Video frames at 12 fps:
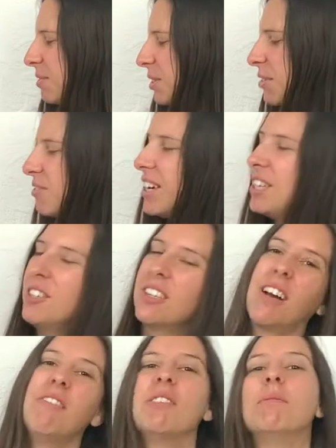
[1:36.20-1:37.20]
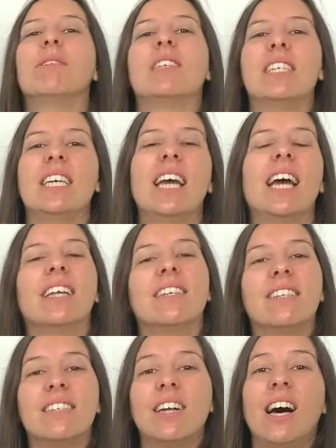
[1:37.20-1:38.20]
So find your comfortable seat
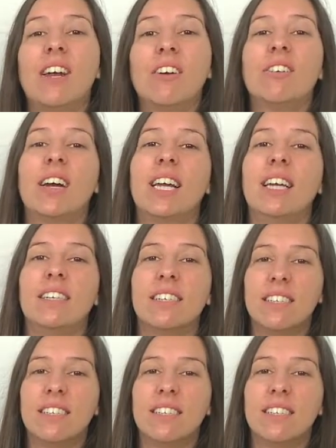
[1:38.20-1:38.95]
and start already